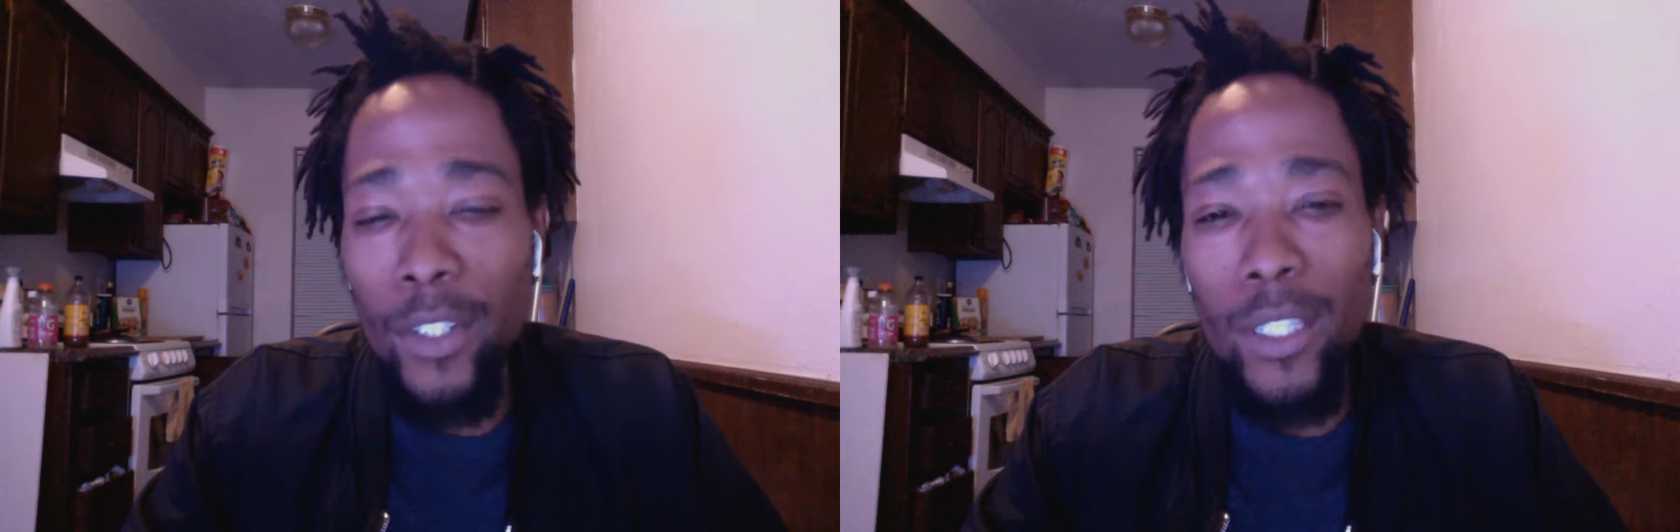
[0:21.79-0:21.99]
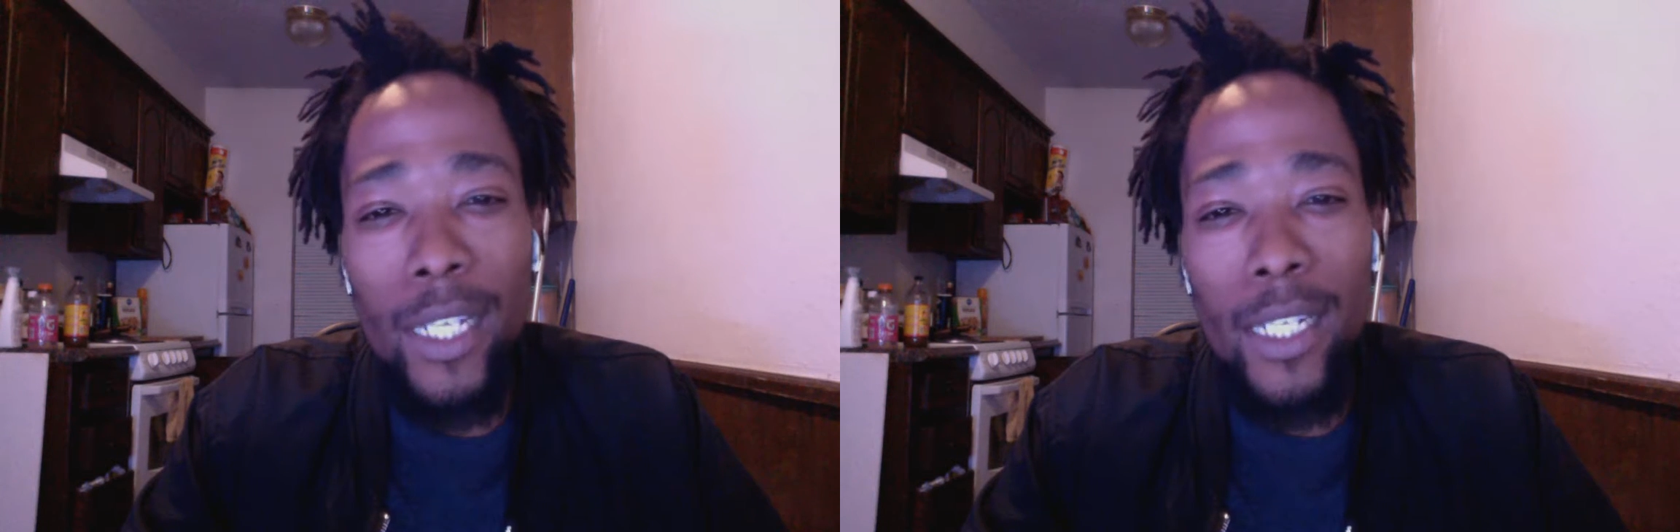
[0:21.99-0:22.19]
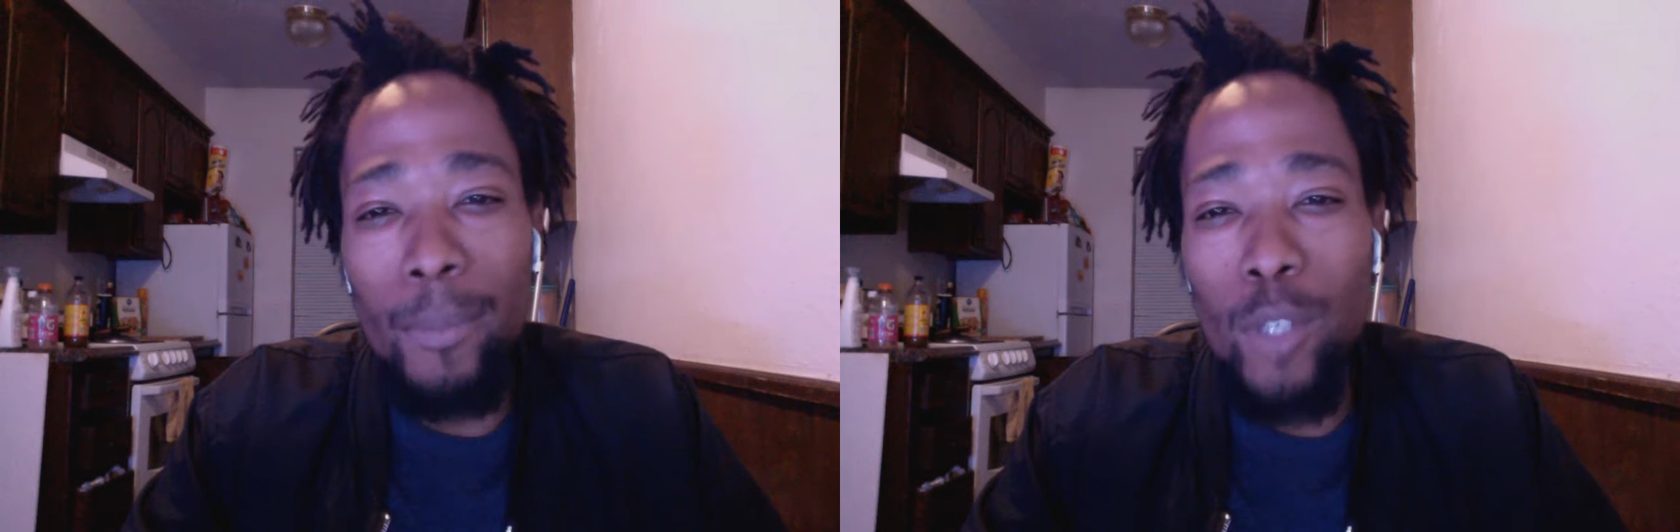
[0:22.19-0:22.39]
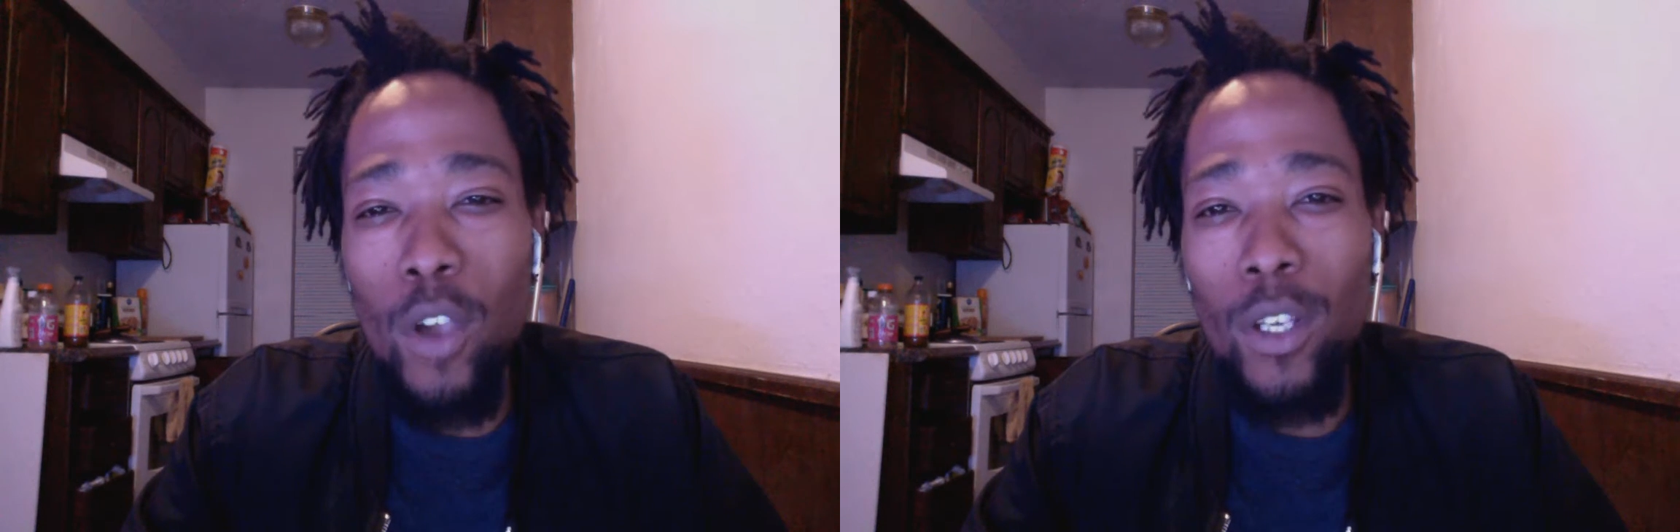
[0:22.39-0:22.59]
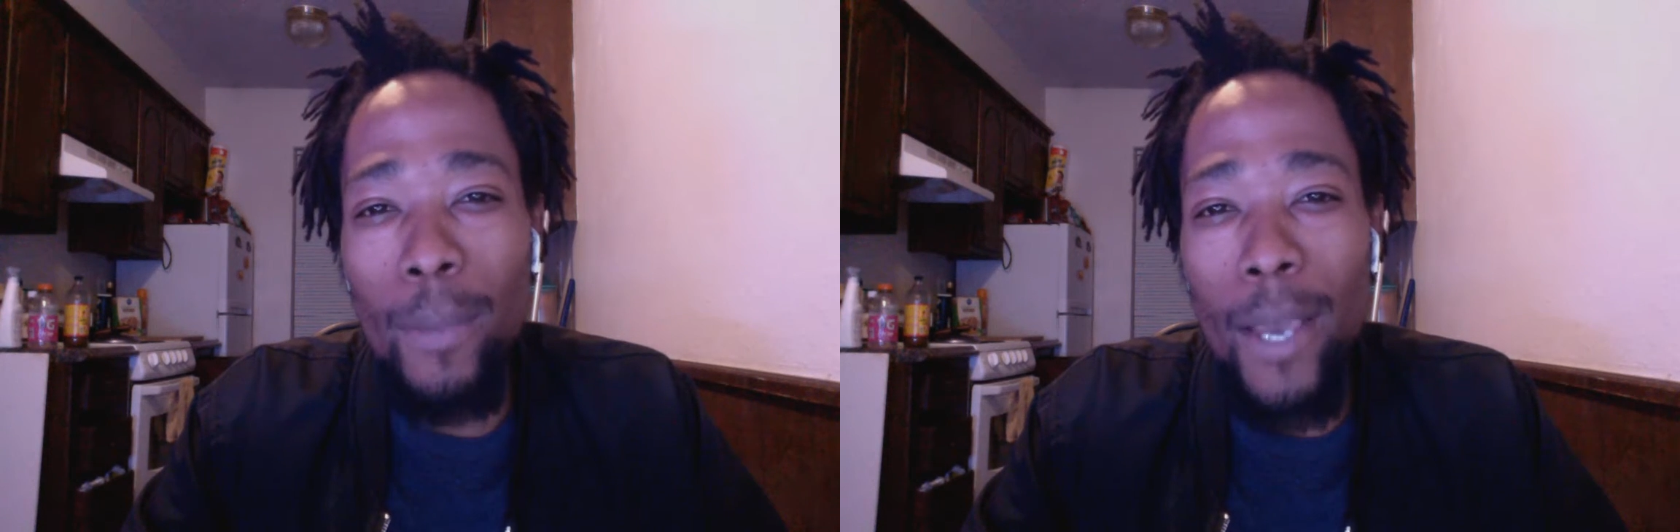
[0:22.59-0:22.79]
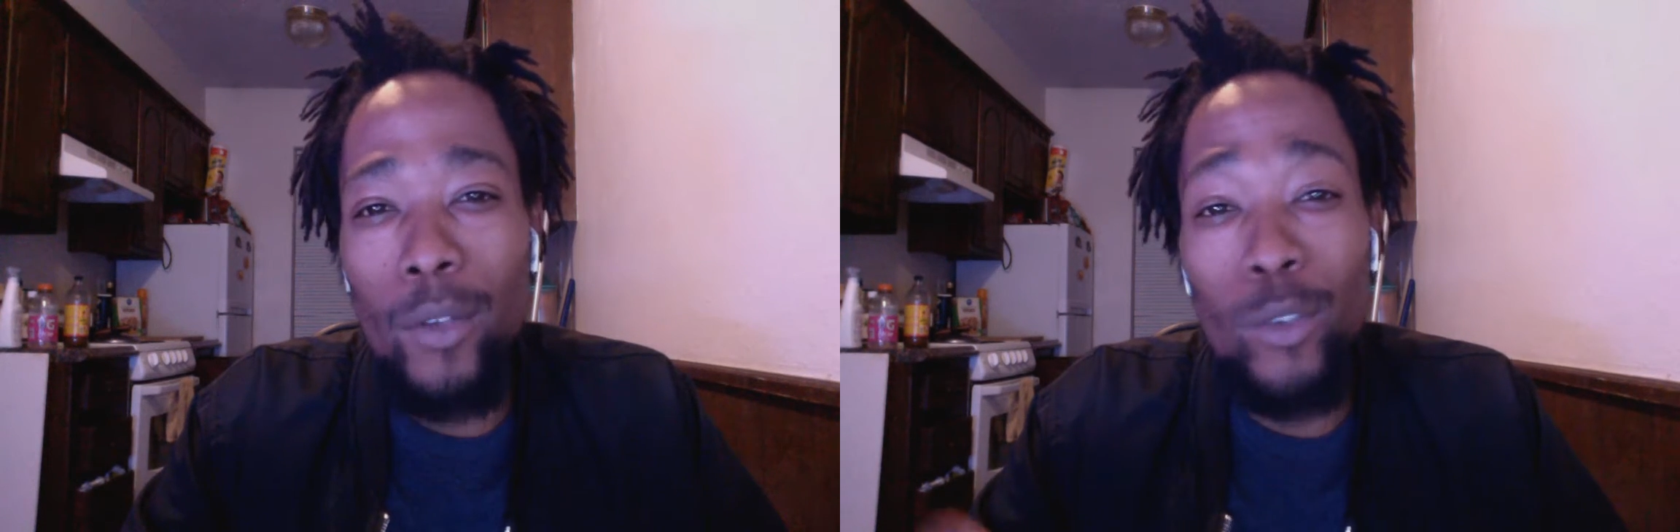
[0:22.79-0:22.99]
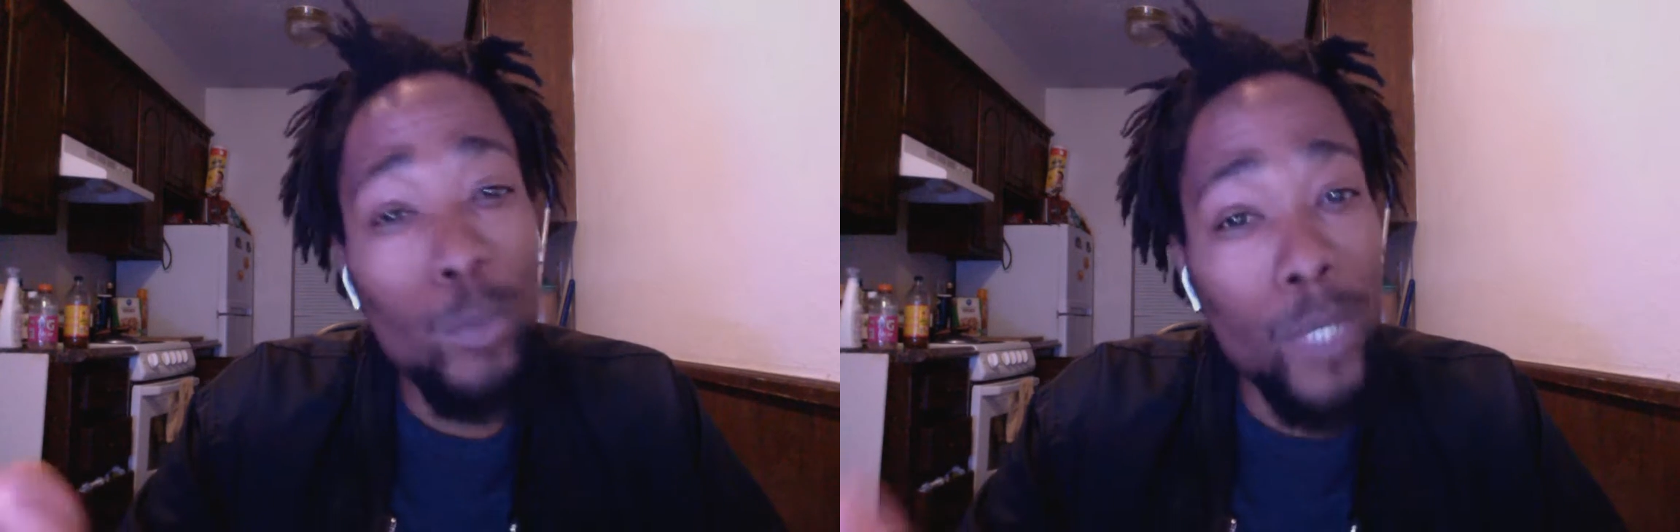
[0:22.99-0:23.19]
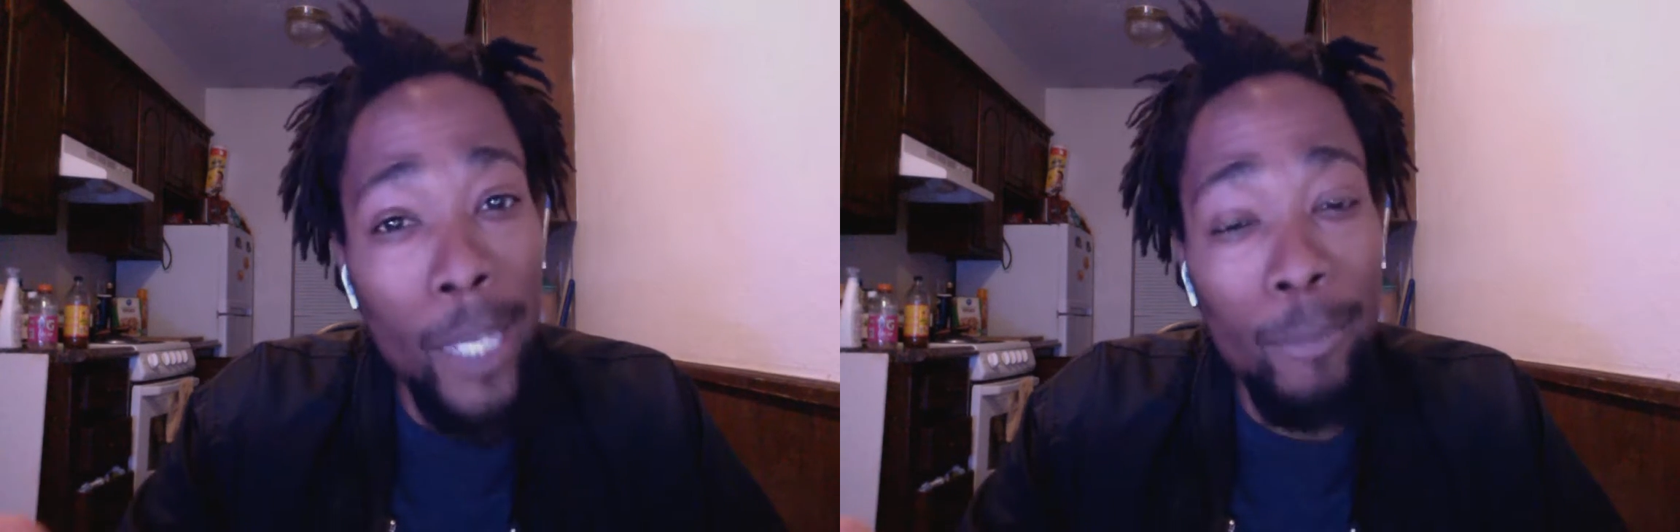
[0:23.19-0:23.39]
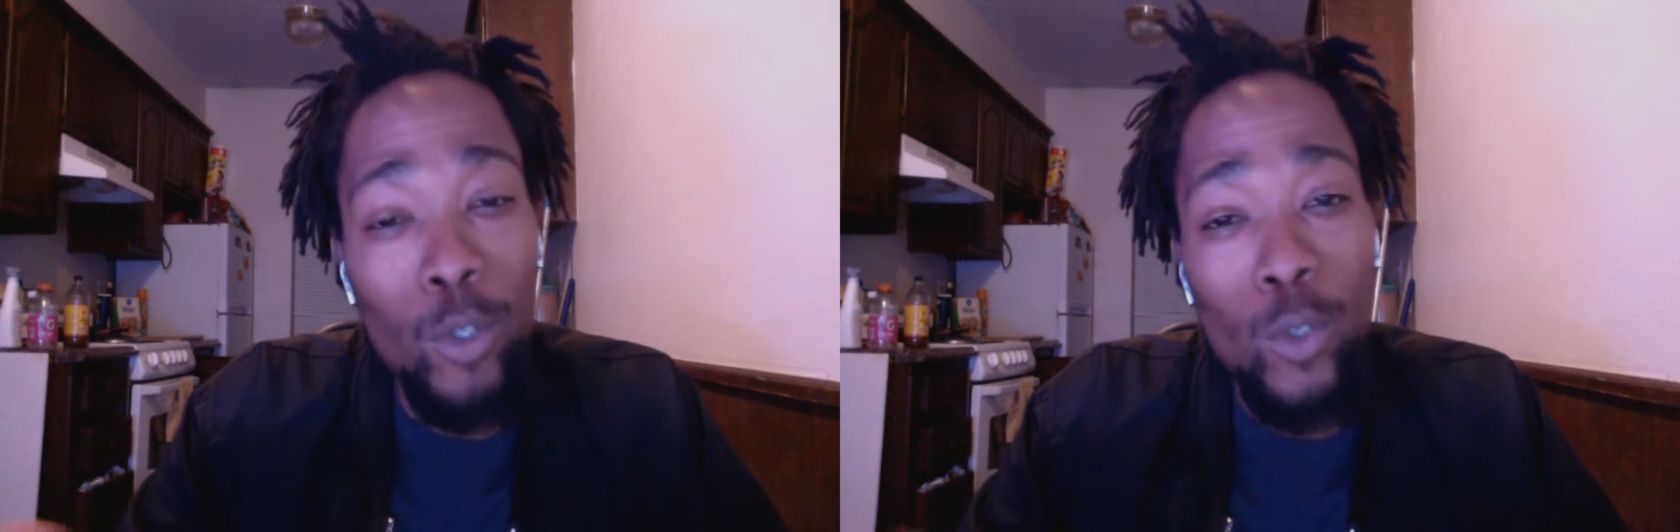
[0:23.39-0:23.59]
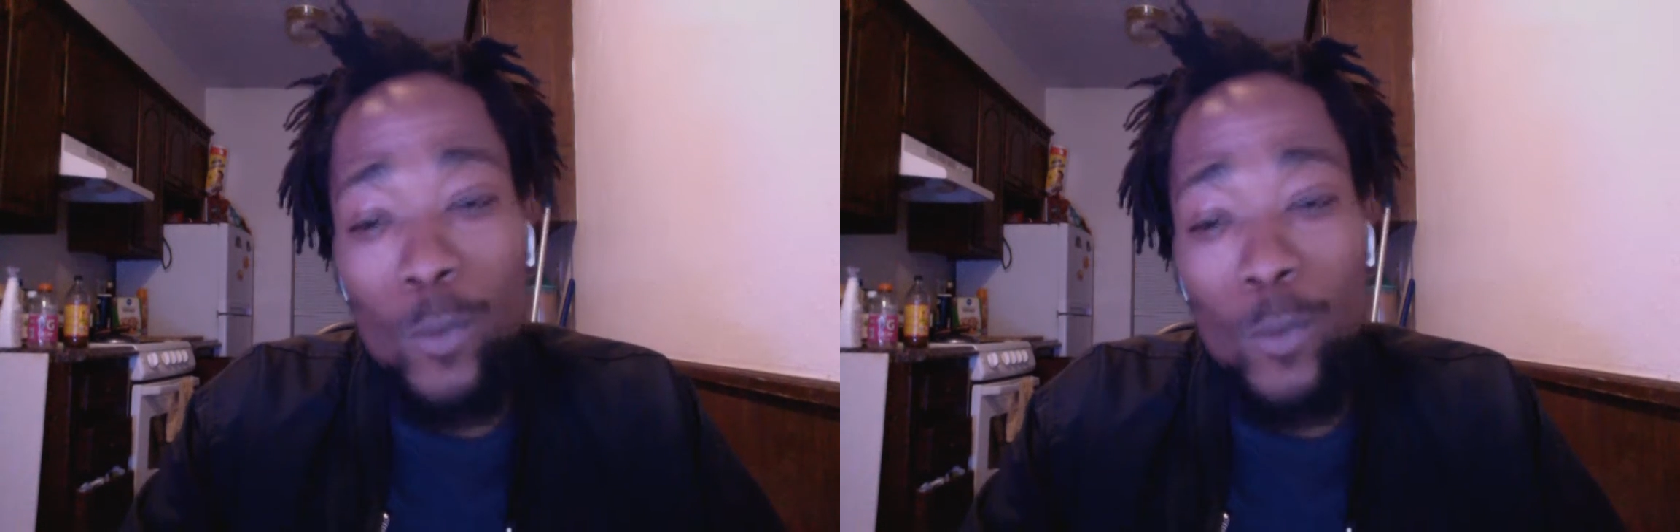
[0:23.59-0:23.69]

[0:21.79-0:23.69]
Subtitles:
on things that I'm talking about, you'll be able to.